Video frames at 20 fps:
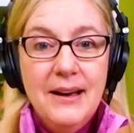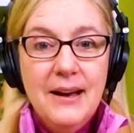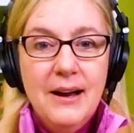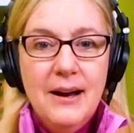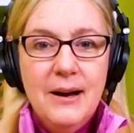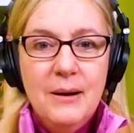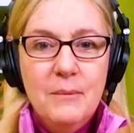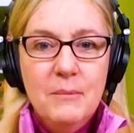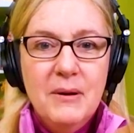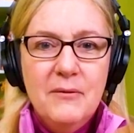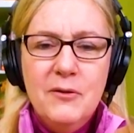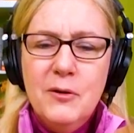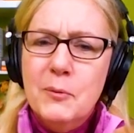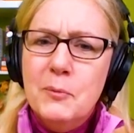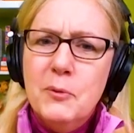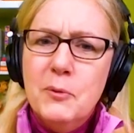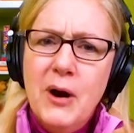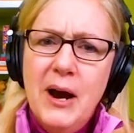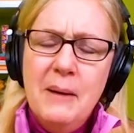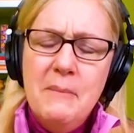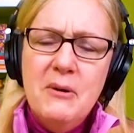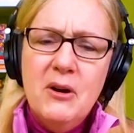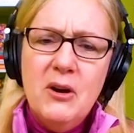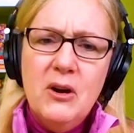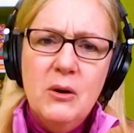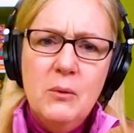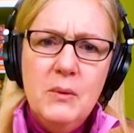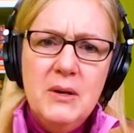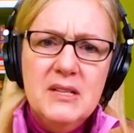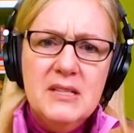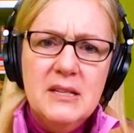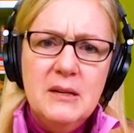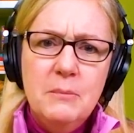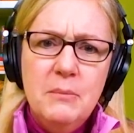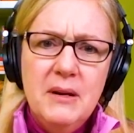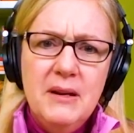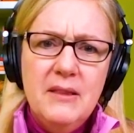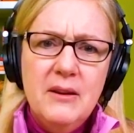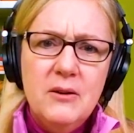If your primary reason to be